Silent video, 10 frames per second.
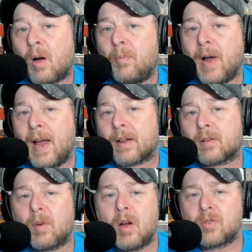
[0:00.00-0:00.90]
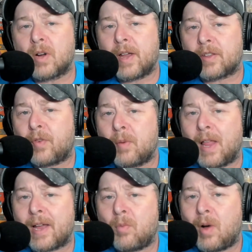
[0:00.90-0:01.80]
I'm back. Road Rants for
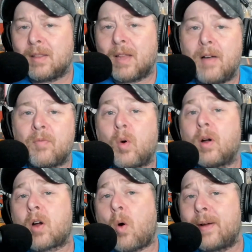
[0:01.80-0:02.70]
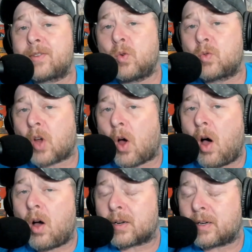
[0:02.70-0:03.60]
Black and White Live. We're going to
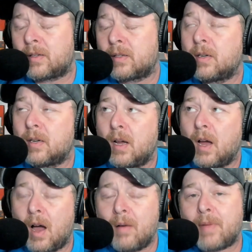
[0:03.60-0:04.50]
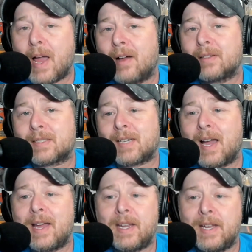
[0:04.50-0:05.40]
talk about
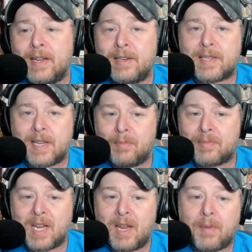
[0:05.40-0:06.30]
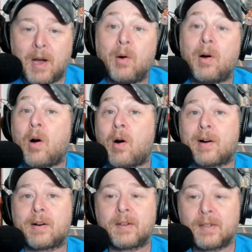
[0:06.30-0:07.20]
tight end Tim Tebow,
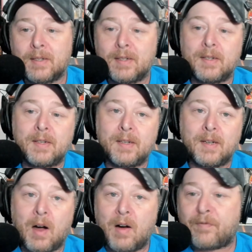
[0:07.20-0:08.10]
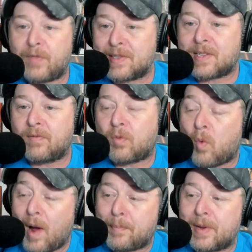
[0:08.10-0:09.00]
our offensive
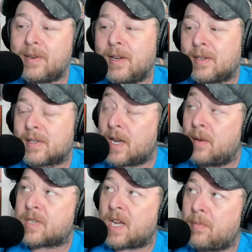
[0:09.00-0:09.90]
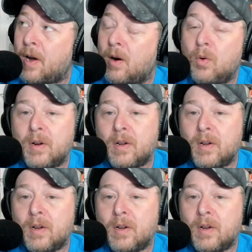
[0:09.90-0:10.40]
weapon Tim Tebow,